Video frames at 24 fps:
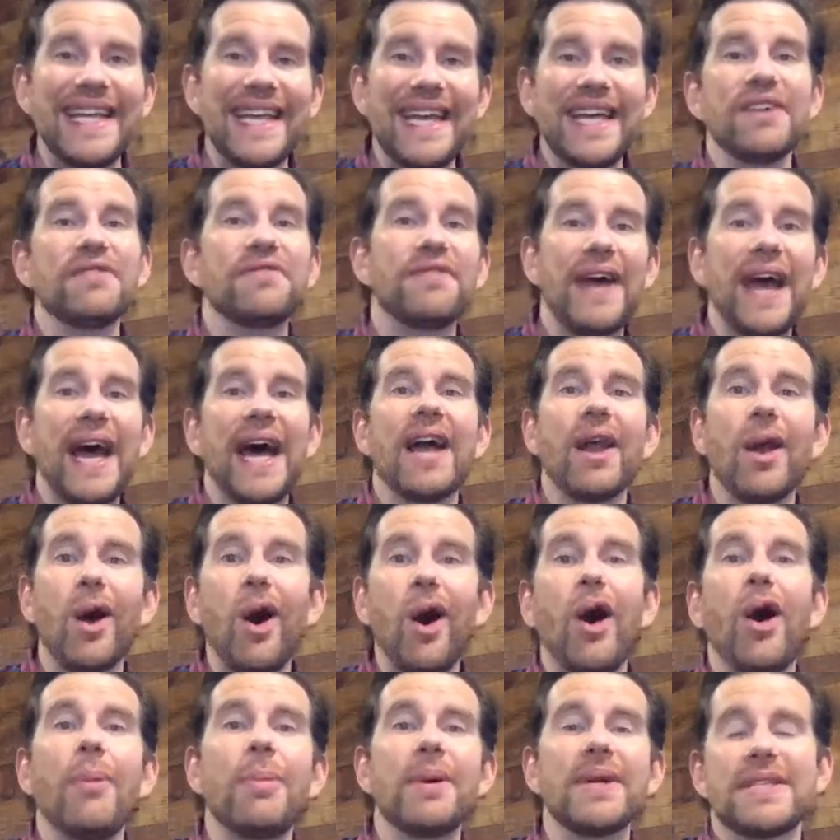if at
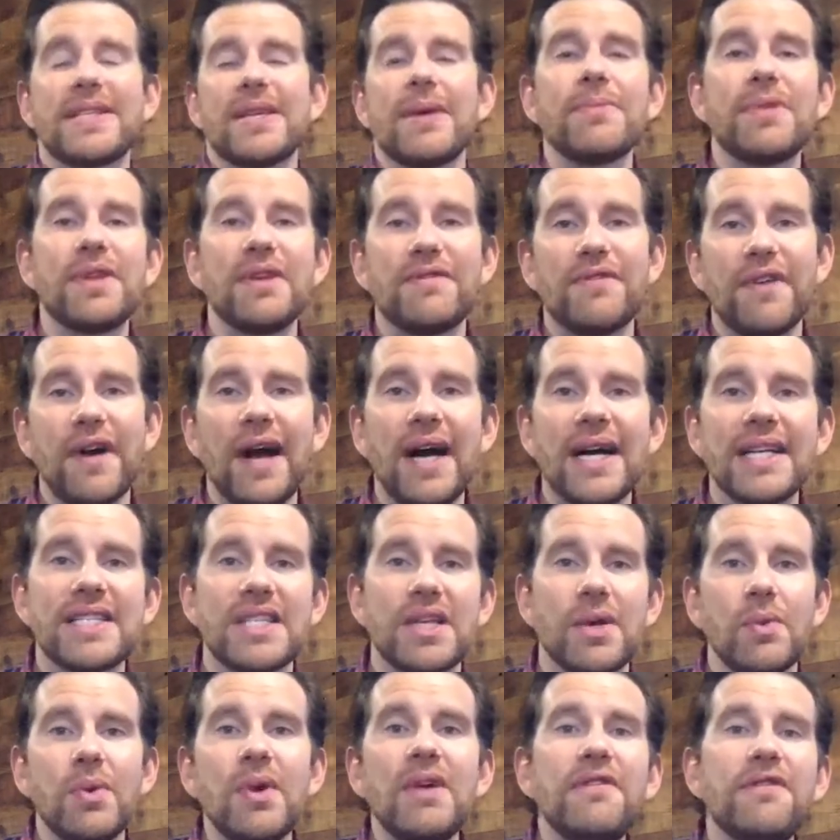all, but something for us
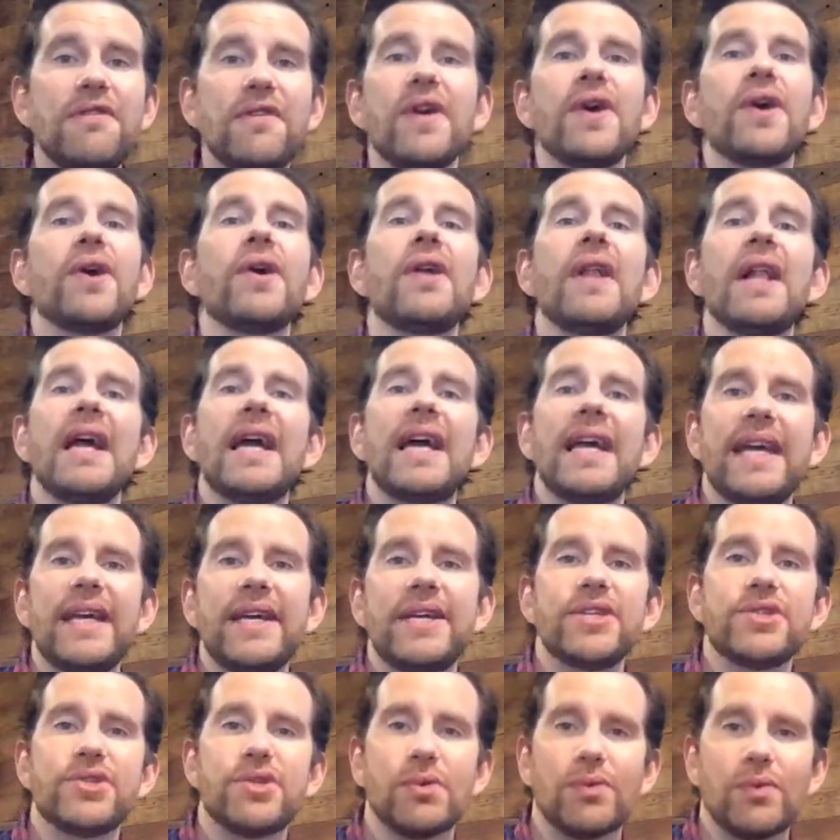that we feel
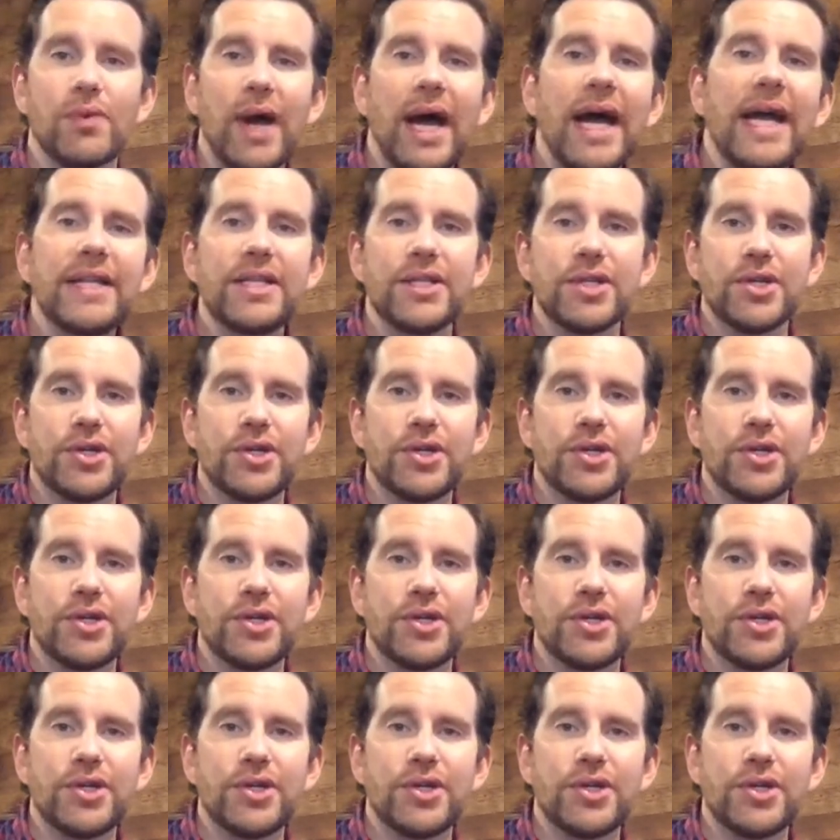is right,